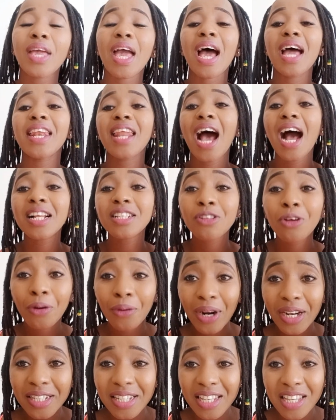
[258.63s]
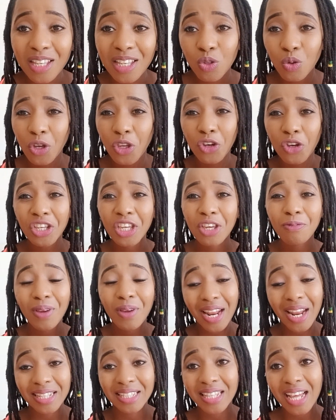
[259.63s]
And article writing is where you're
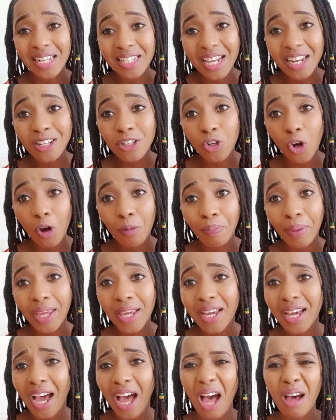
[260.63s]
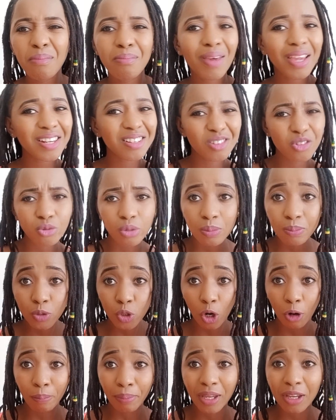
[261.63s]
given a certain topic, a mainstream
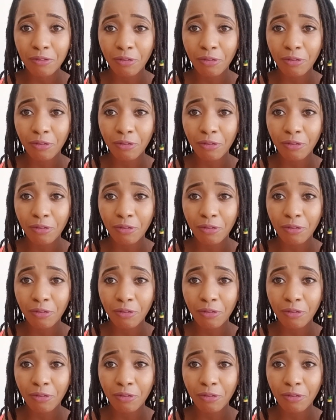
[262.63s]
topic, for